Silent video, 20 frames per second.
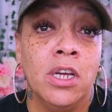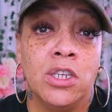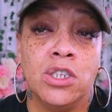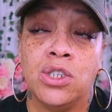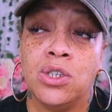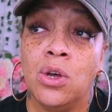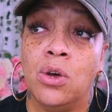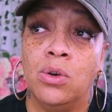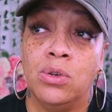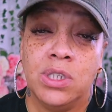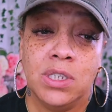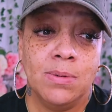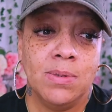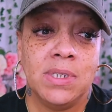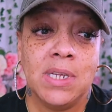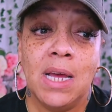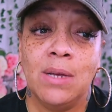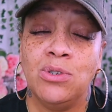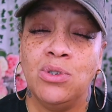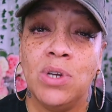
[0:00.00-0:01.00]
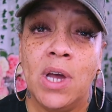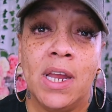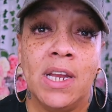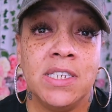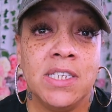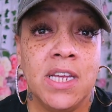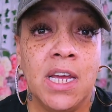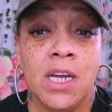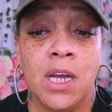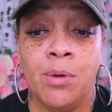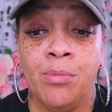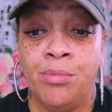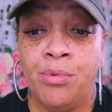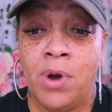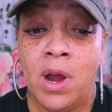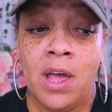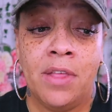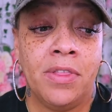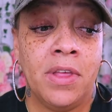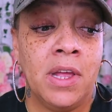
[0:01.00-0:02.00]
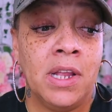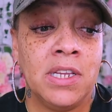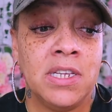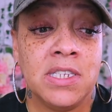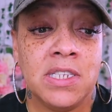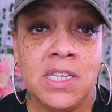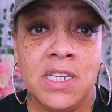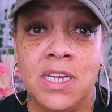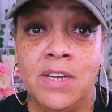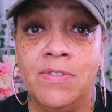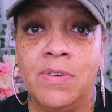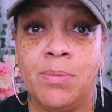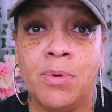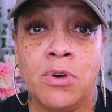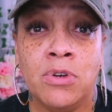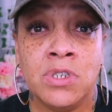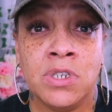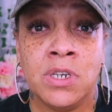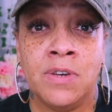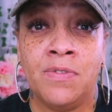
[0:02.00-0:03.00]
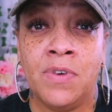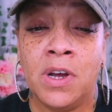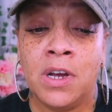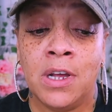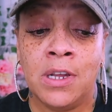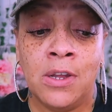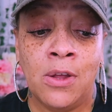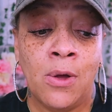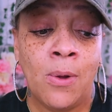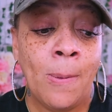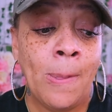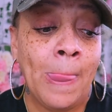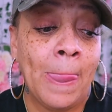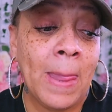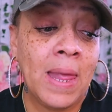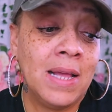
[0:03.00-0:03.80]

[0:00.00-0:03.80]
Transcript: So sometimes you got to take a breath and just leave the person the fuck alone.